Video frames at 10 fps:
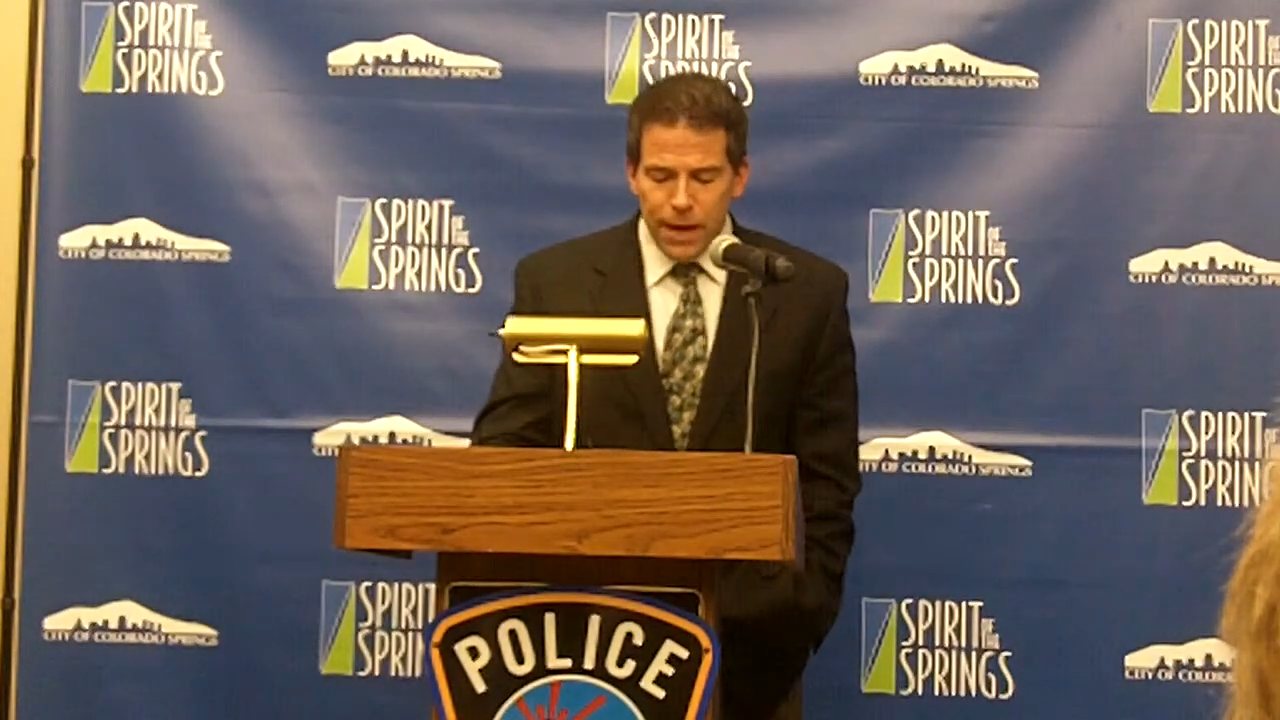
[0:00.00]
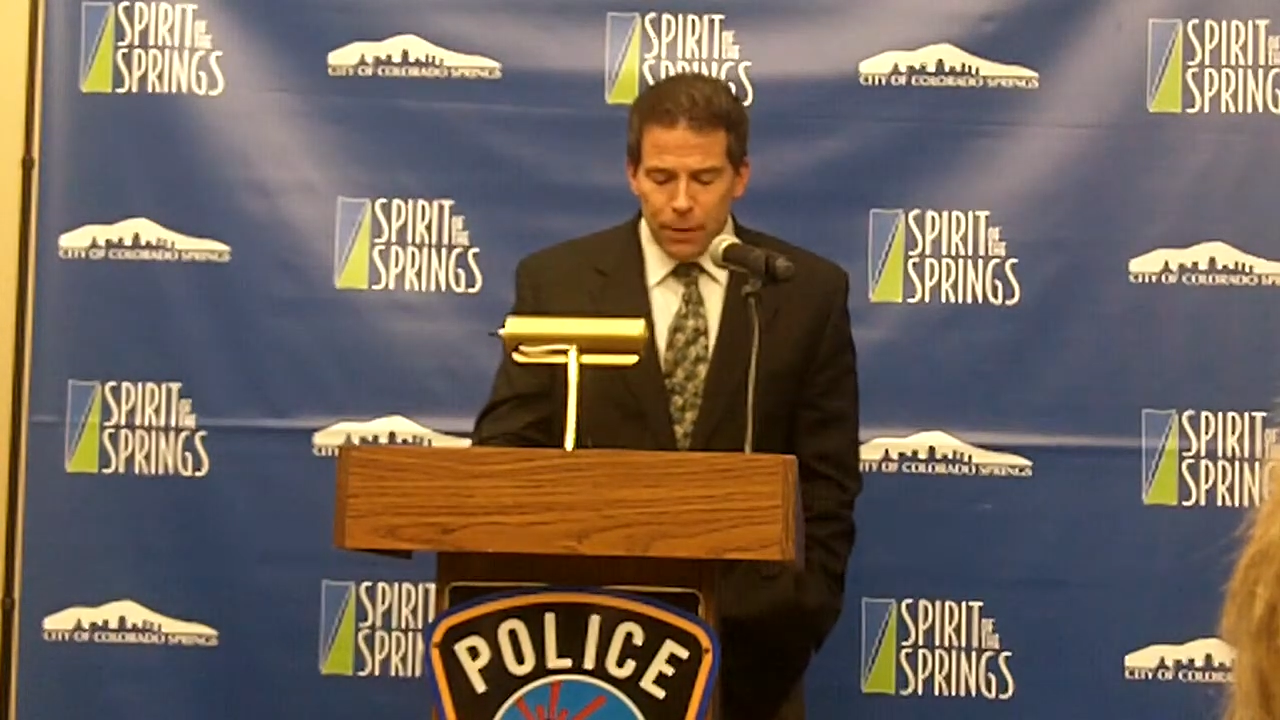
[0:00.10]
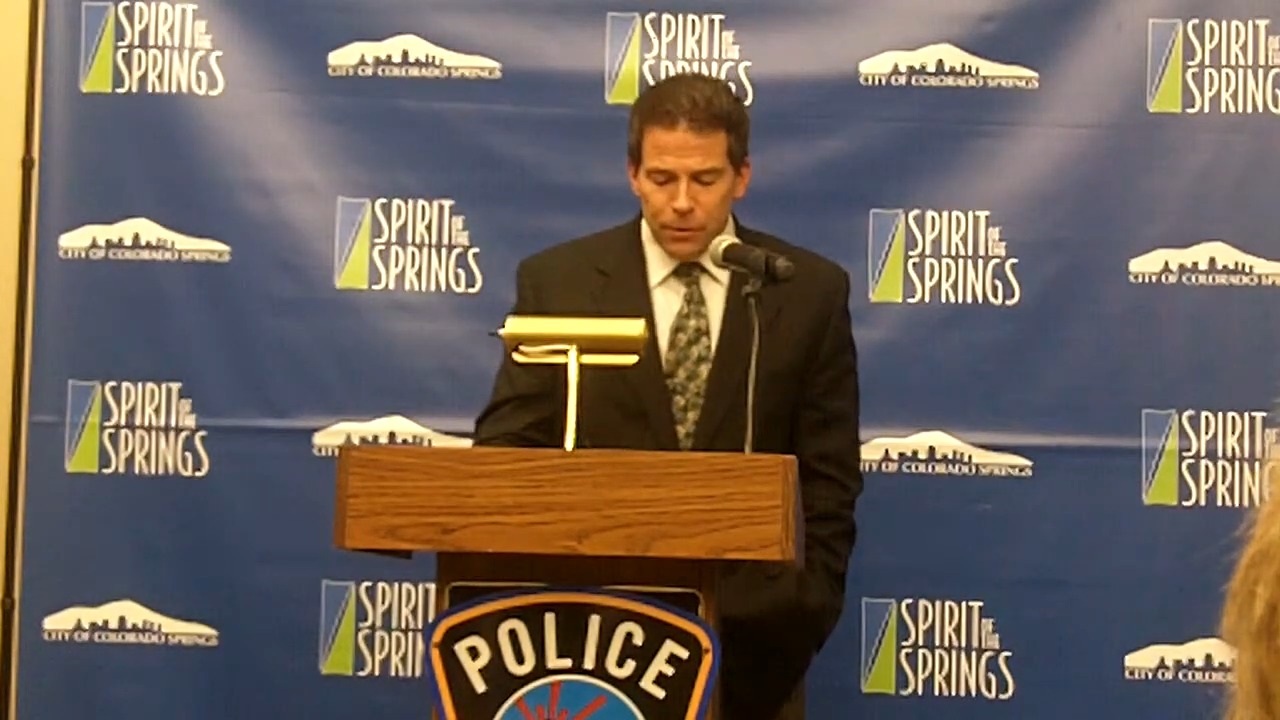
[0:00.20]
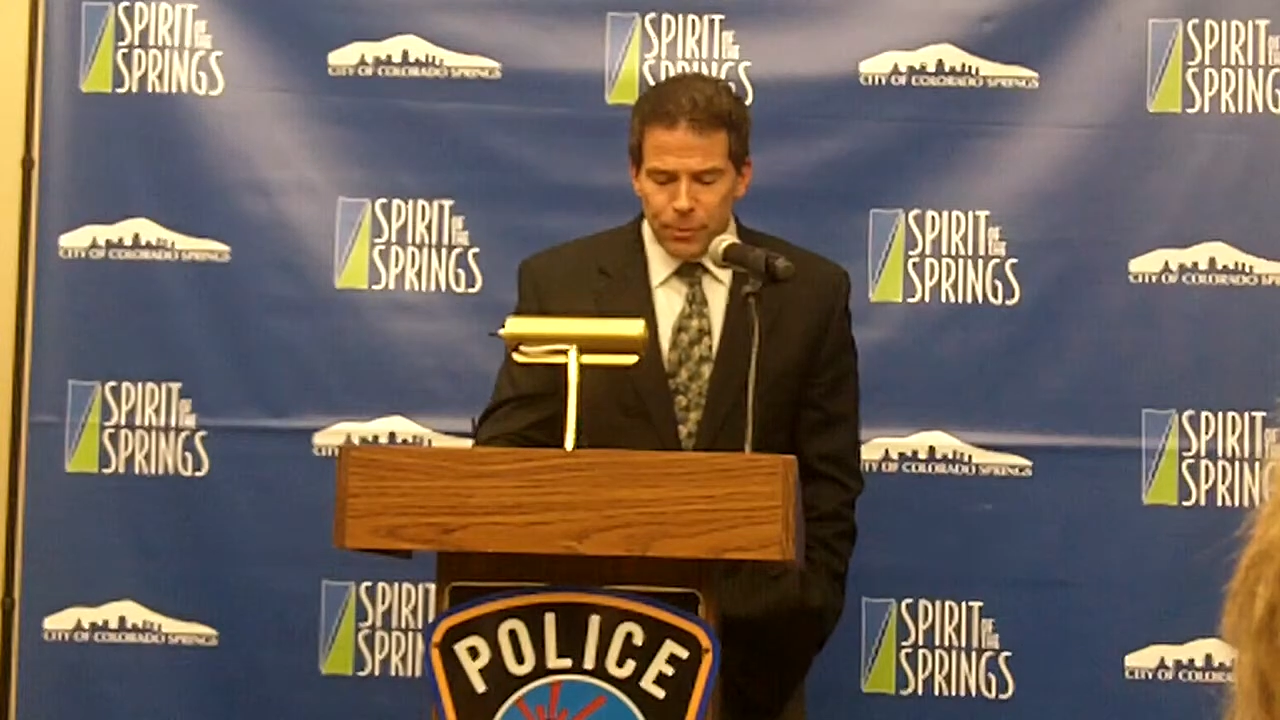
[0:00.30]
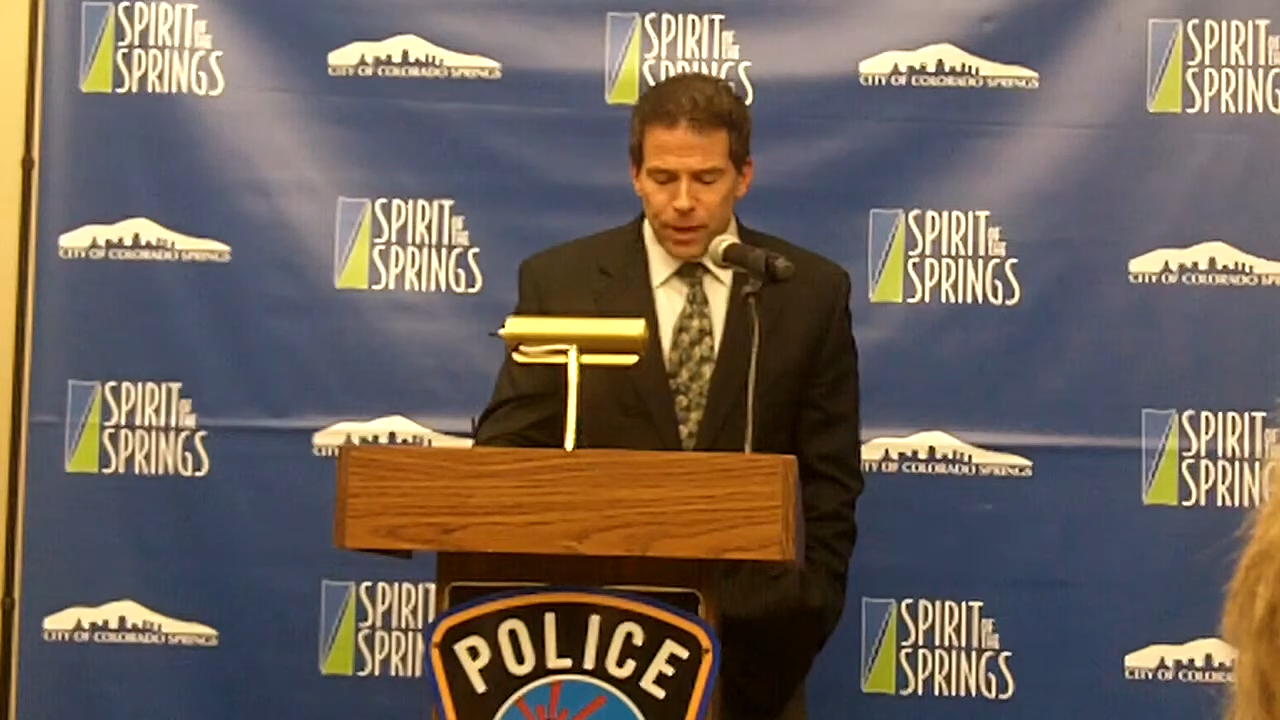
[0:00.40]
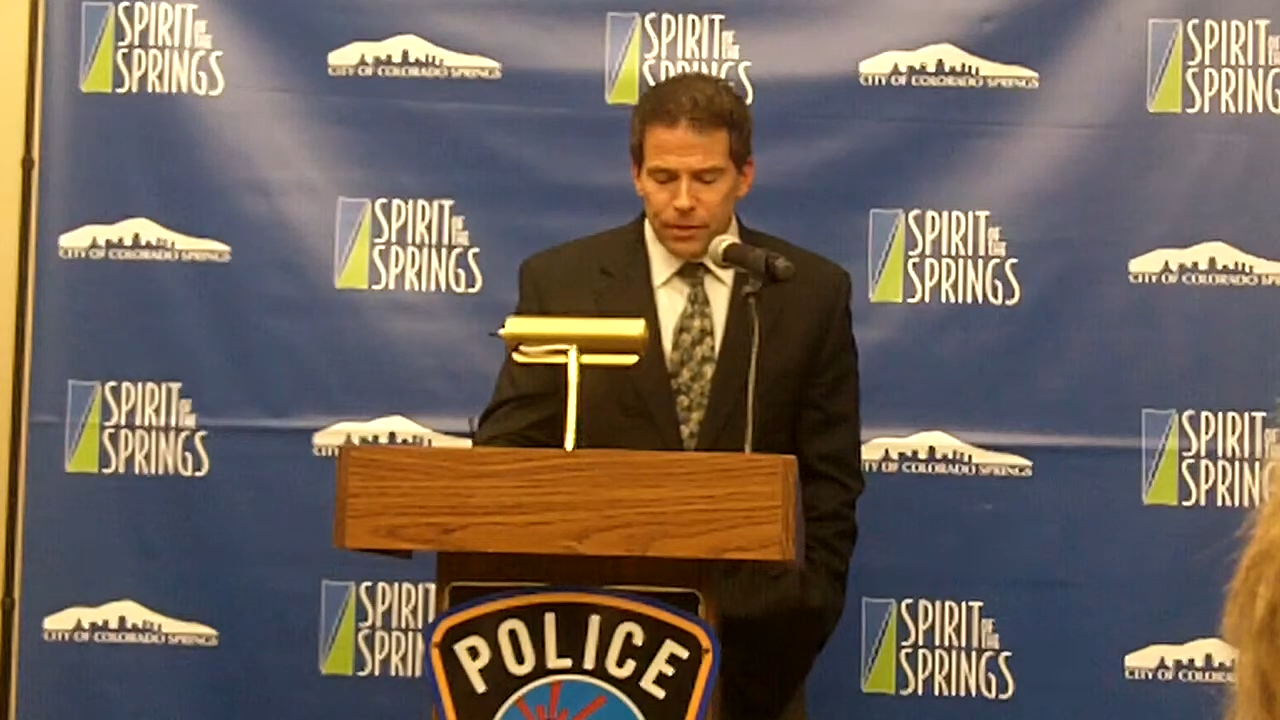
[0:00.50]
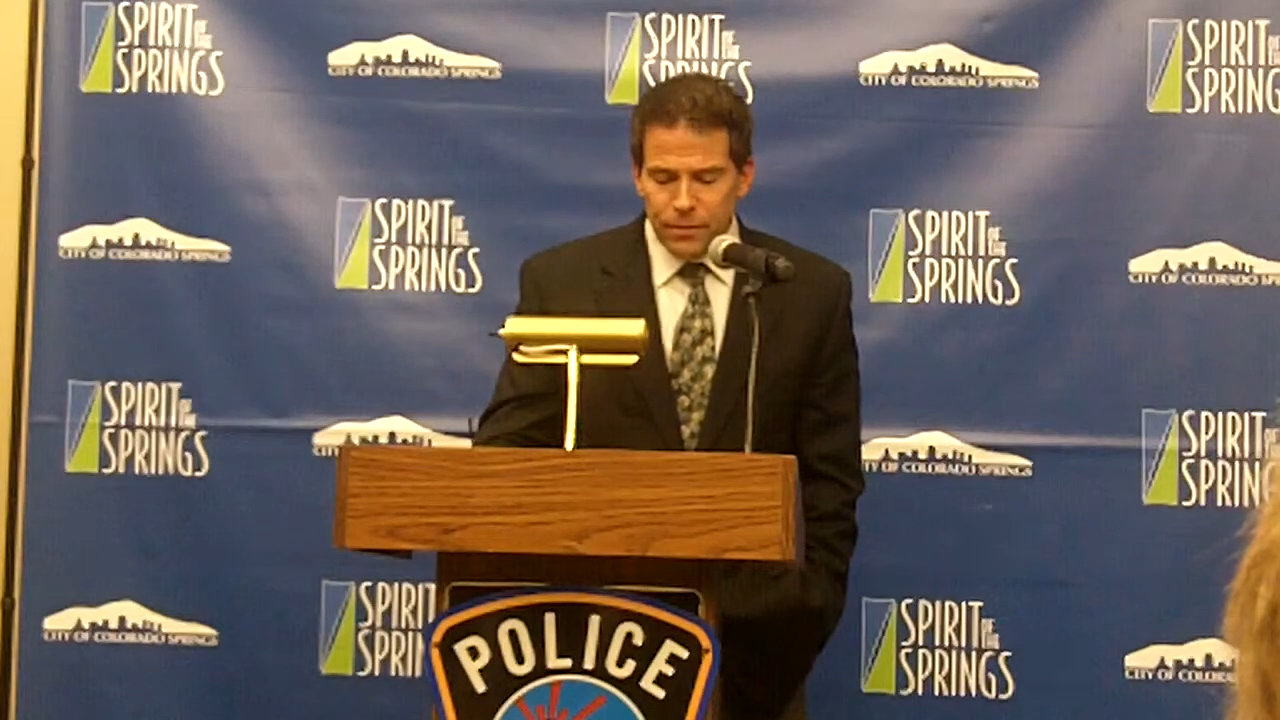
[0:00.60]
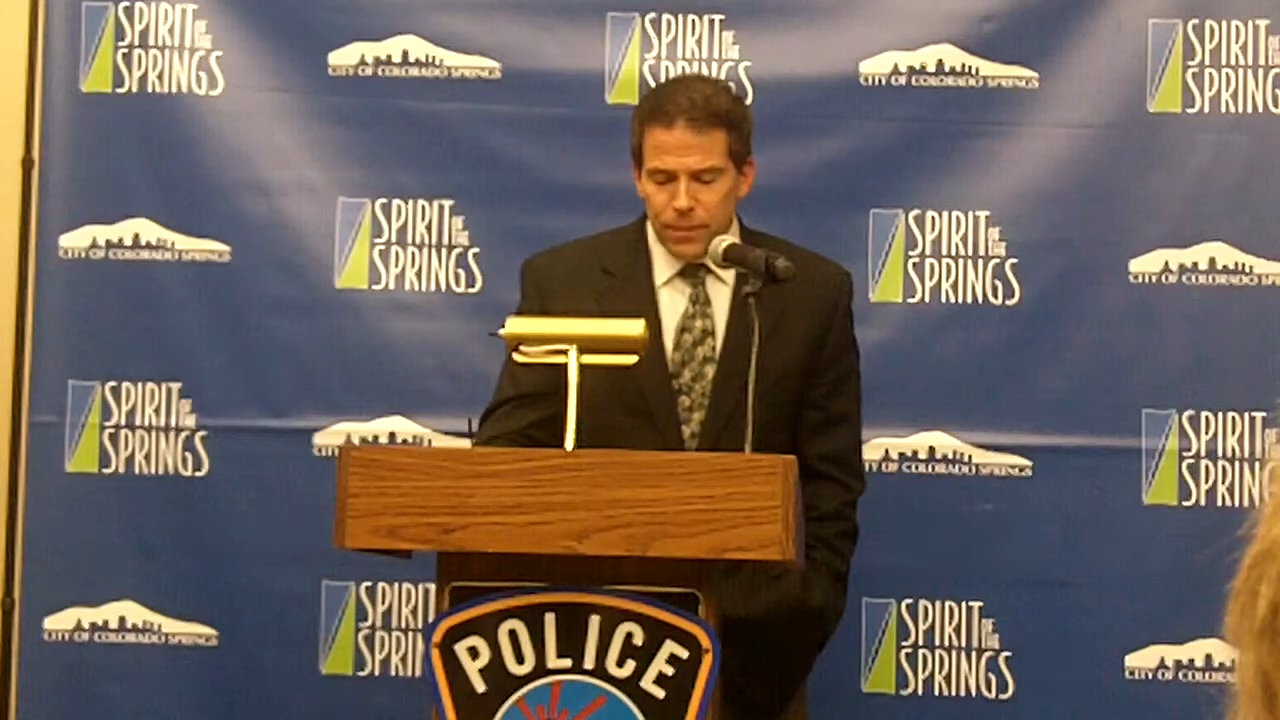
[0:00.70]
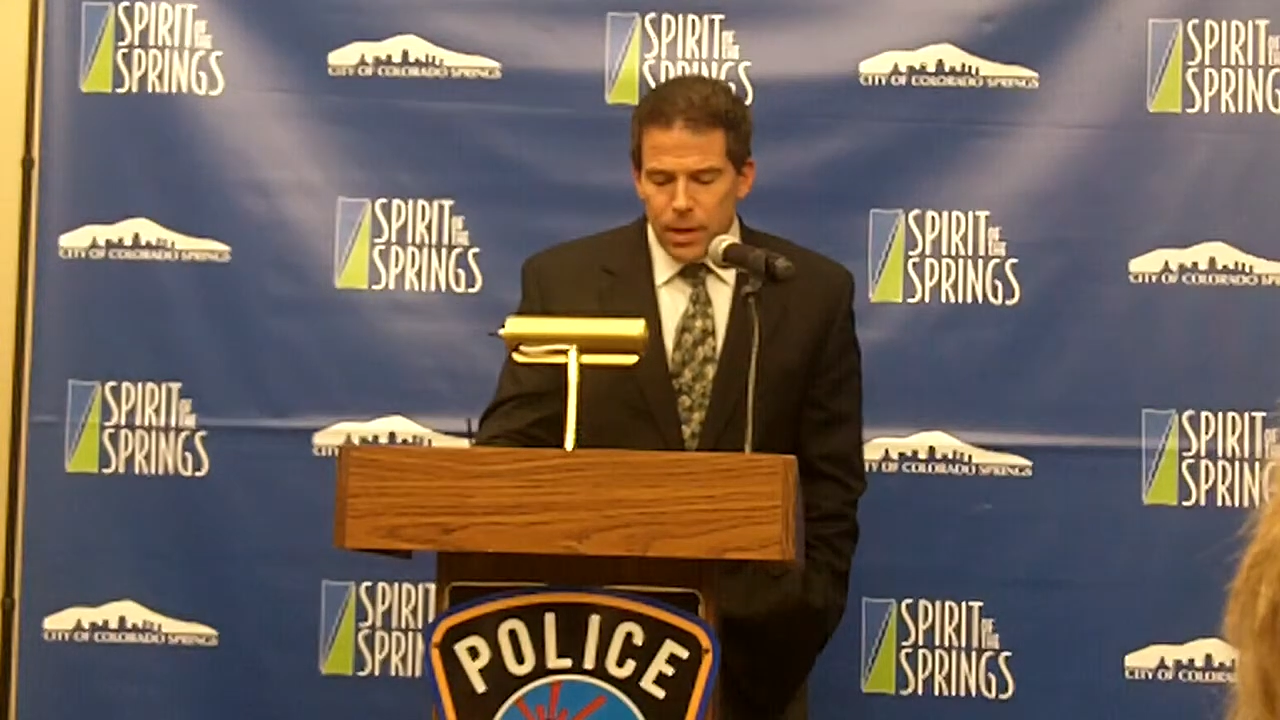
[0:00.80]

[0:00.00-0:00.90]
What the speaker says: that respect.